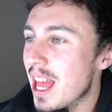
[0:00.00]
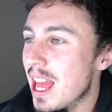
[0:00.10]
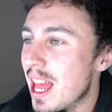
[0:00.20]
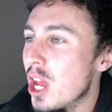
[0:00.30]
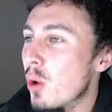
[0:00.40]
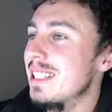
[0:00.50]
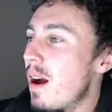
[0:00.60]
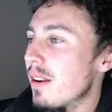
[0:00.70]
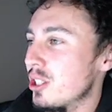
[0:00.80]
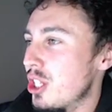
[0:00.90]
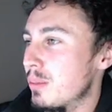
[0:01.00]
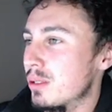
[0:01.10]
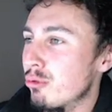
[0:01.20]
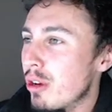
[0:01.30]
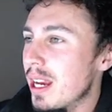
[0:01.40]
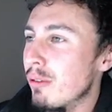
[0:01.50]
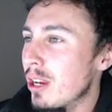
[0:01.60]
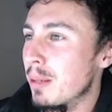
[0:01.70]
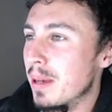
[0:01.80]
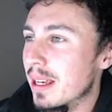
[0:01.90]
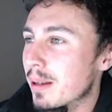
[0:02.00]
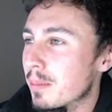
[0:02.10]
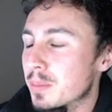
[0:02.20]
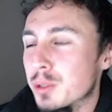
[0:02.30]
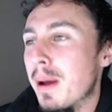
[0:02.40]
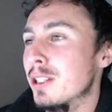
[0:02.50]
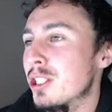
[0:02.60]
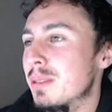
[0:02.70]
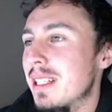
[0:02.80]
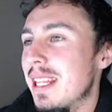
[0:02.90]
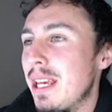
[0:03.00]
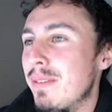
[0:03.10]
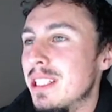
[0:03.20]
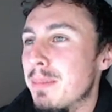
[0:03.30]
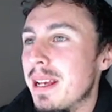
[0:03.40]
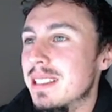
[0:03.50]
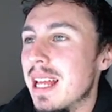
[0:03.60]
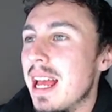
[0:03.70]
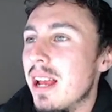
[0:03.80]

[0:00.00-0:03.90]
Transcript: We can see partnerships, really, really big partnerships in the E V space.